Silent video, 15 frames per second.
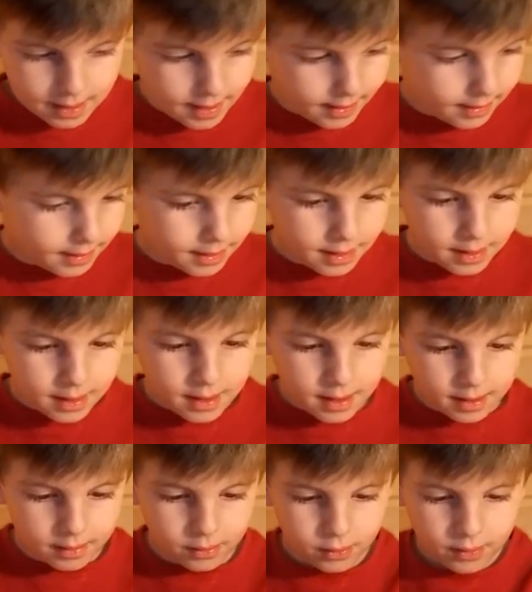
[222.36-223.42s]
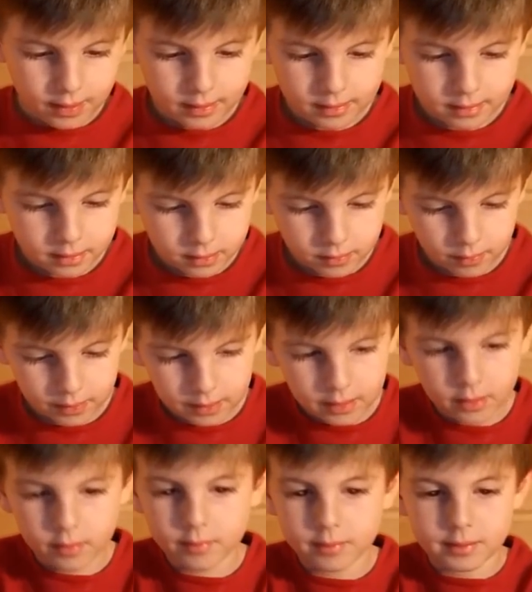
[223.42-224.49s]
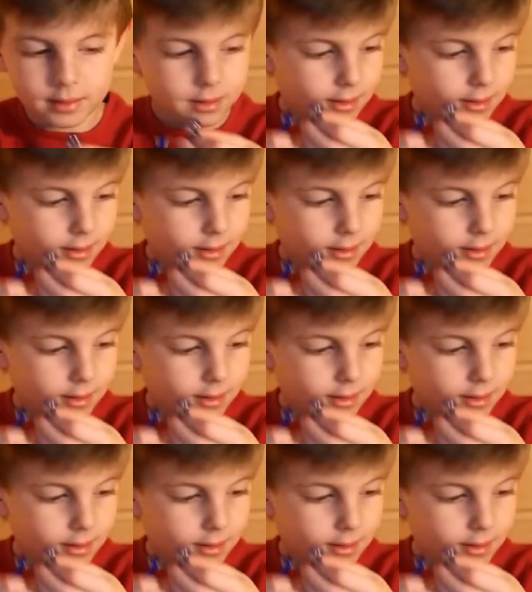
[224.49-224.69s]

I am going to use